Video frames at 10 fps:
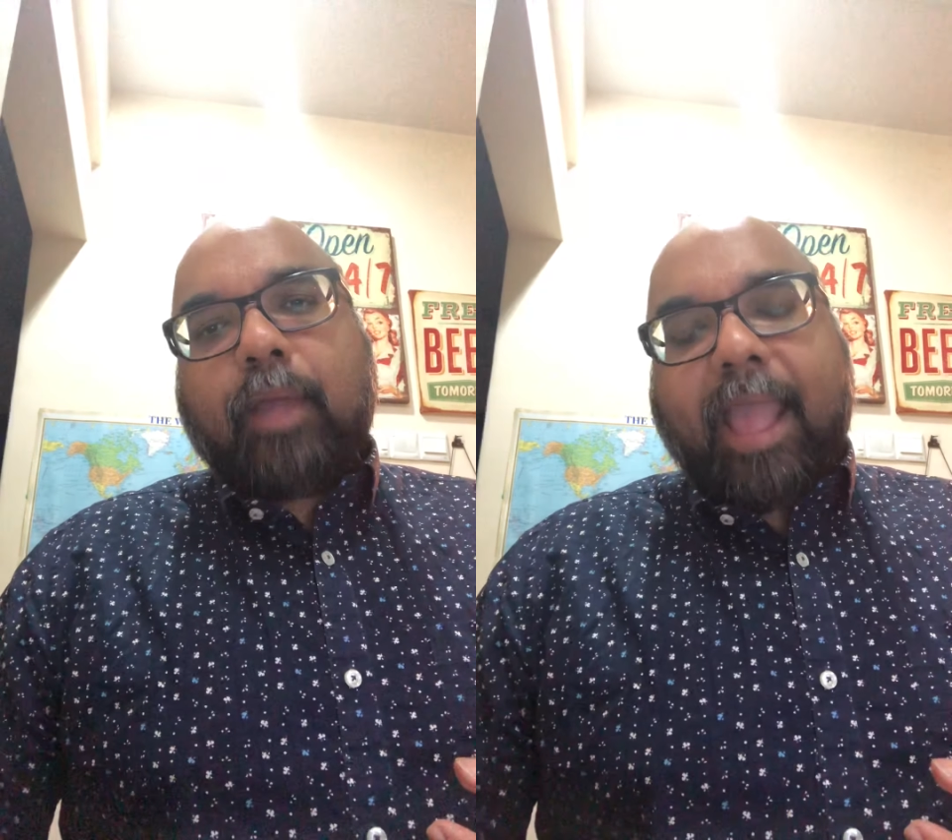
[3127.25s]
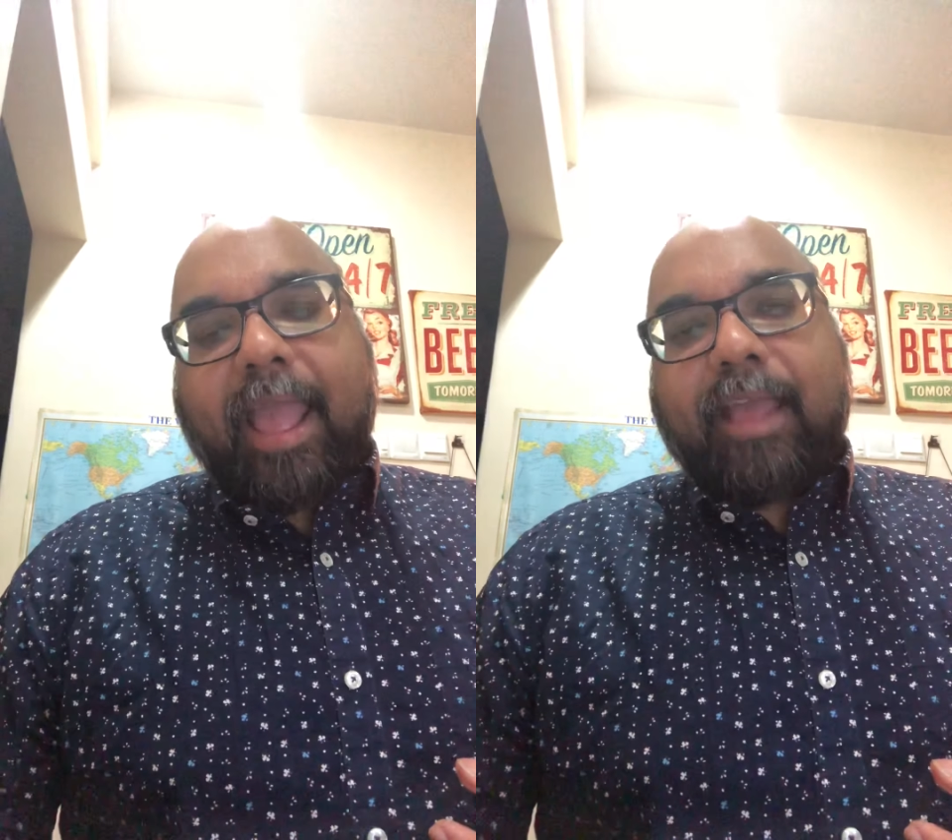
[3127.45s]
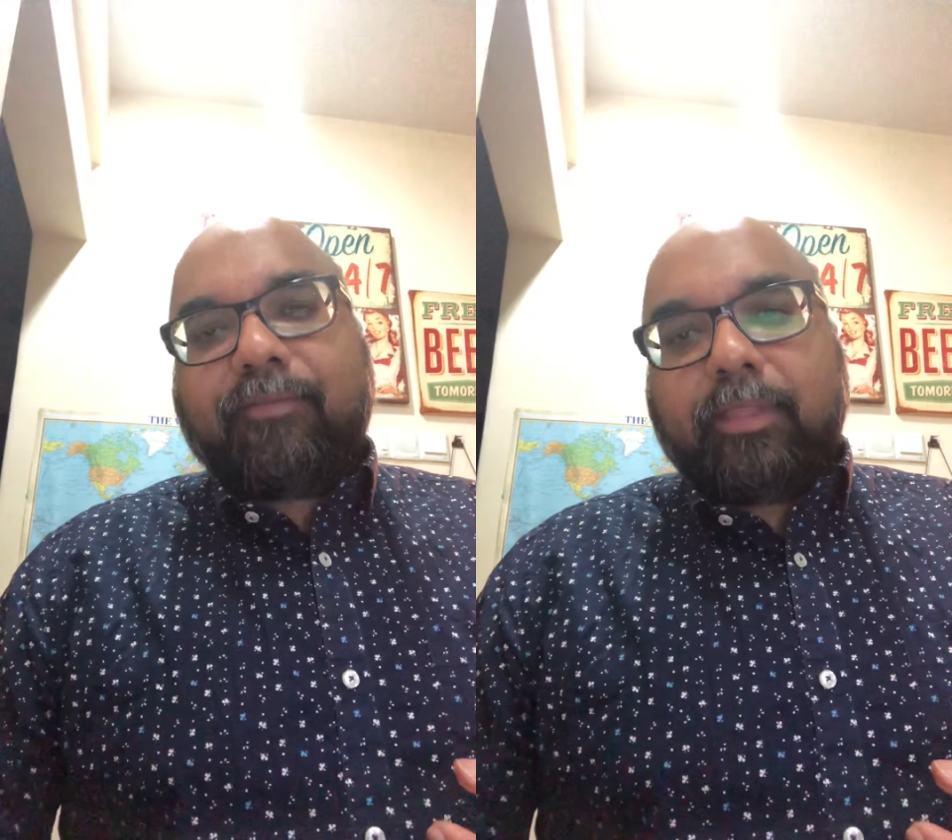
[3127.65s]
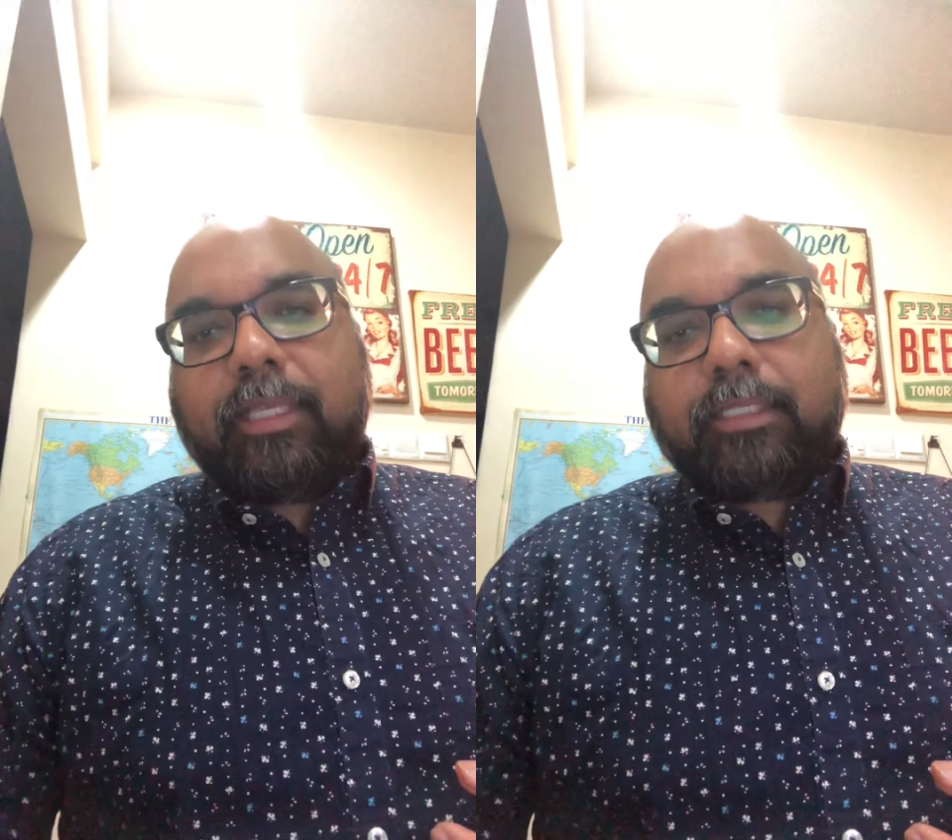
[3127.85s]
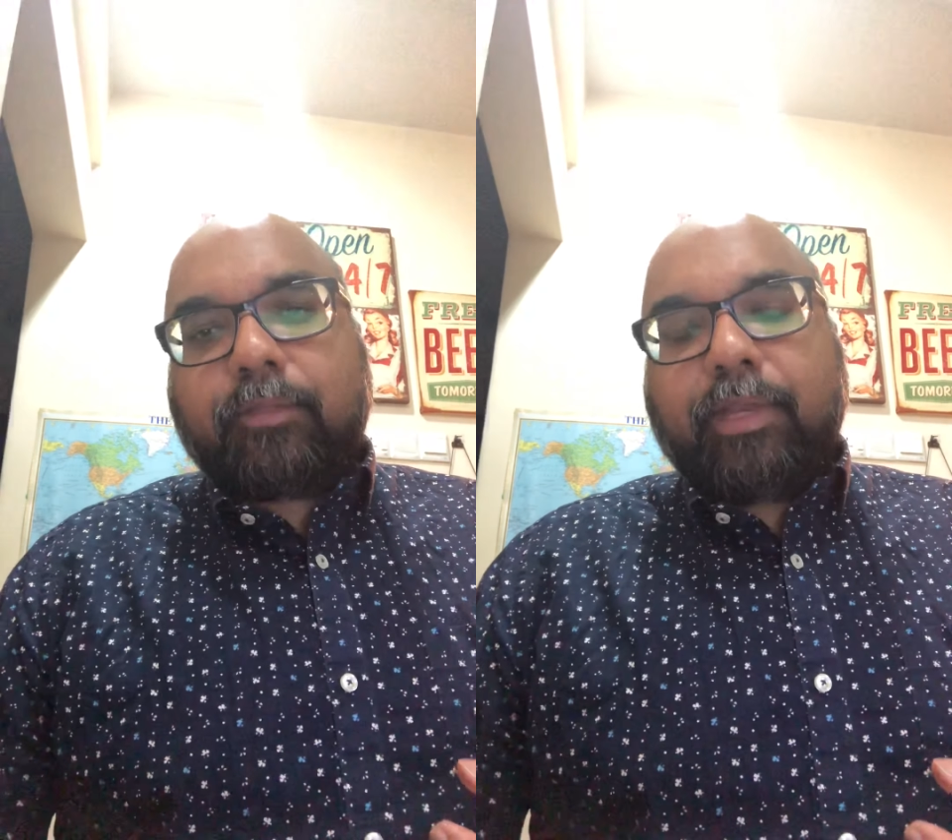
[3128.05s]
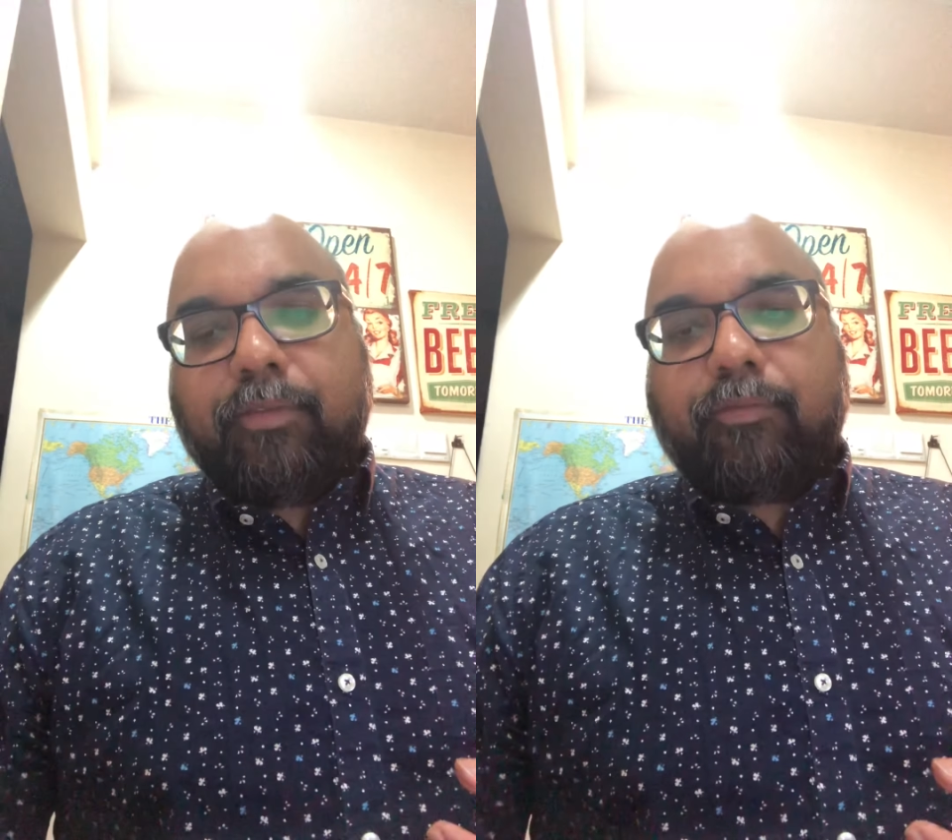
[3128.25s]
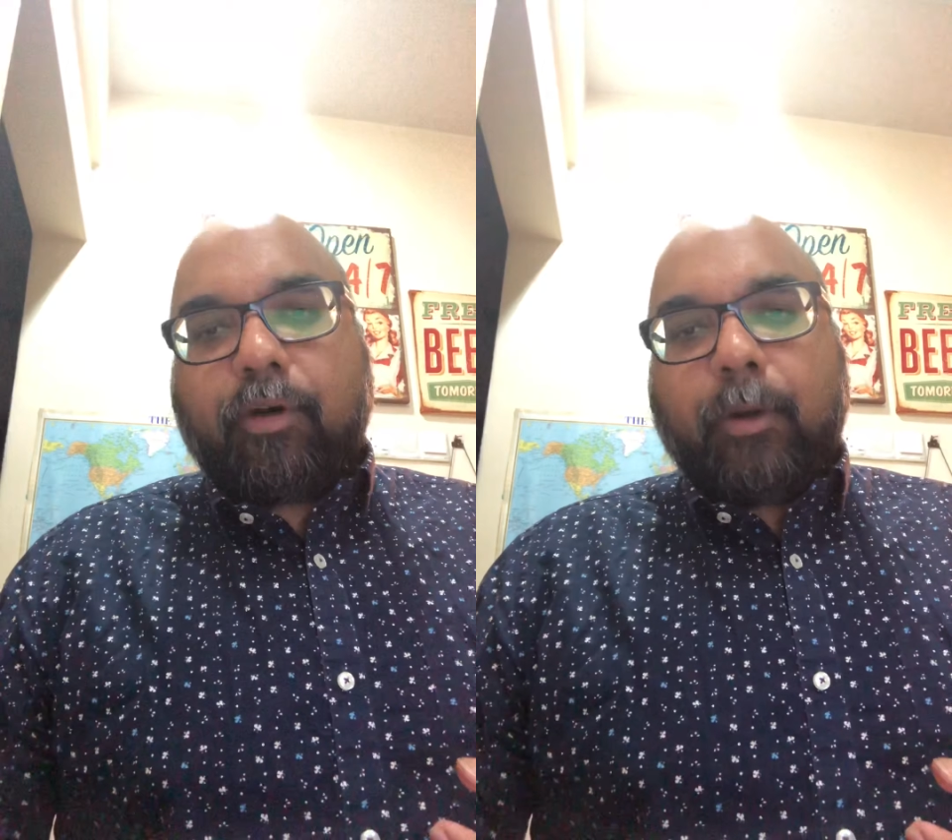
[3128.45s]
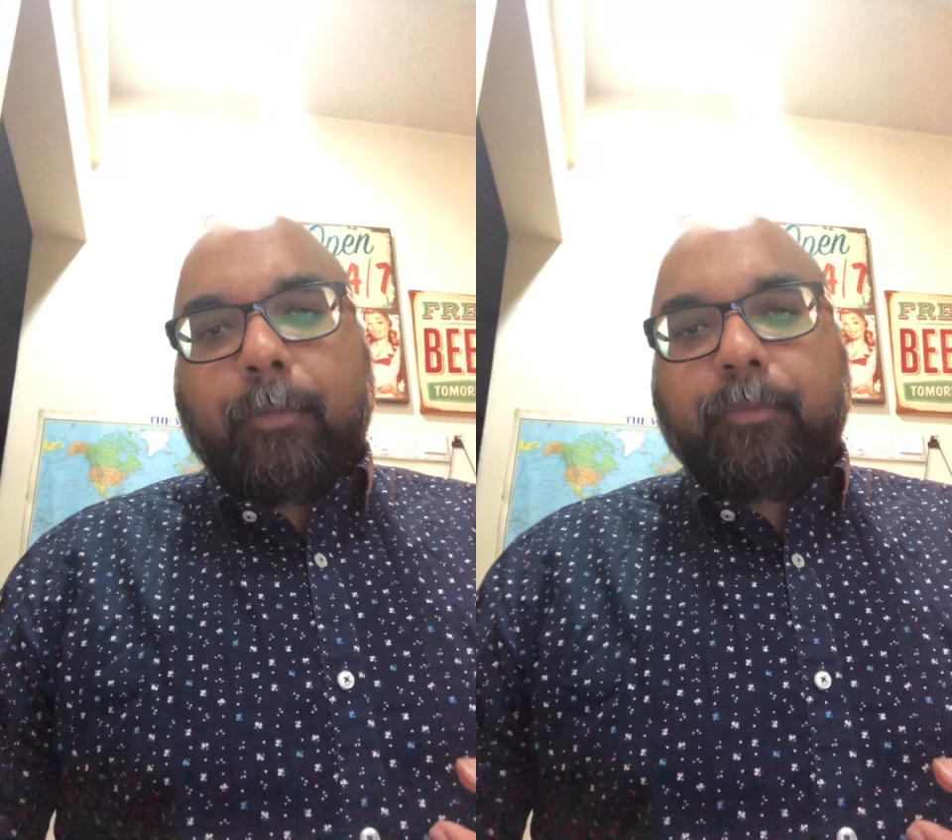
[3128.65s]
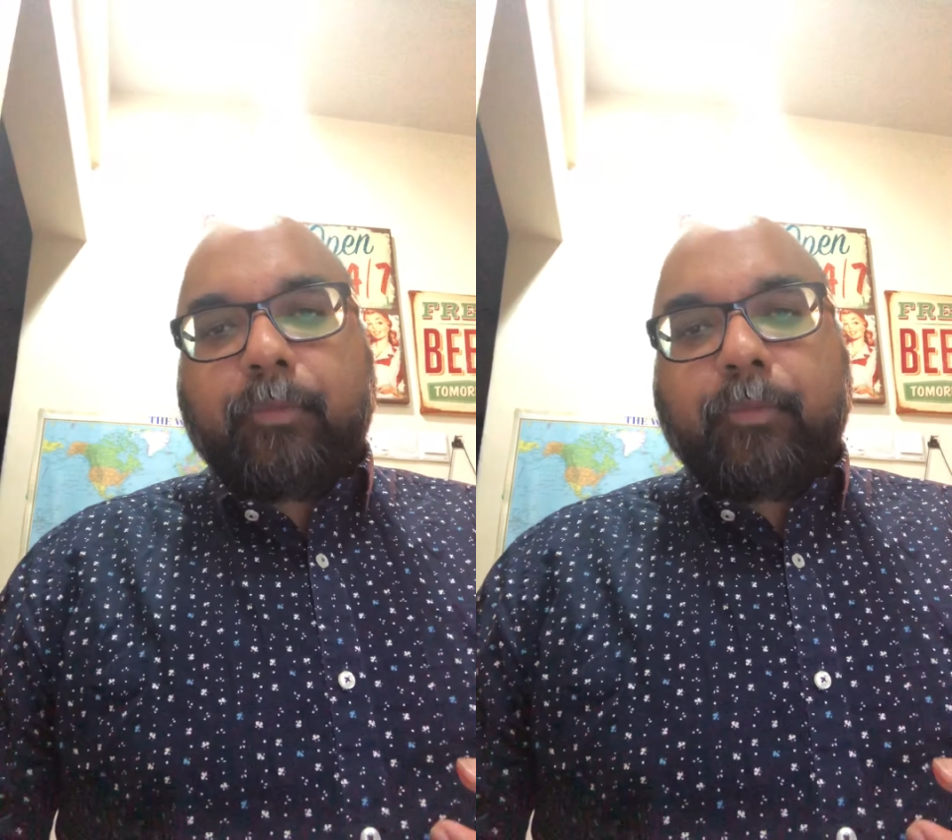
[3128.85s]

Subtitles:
have this reform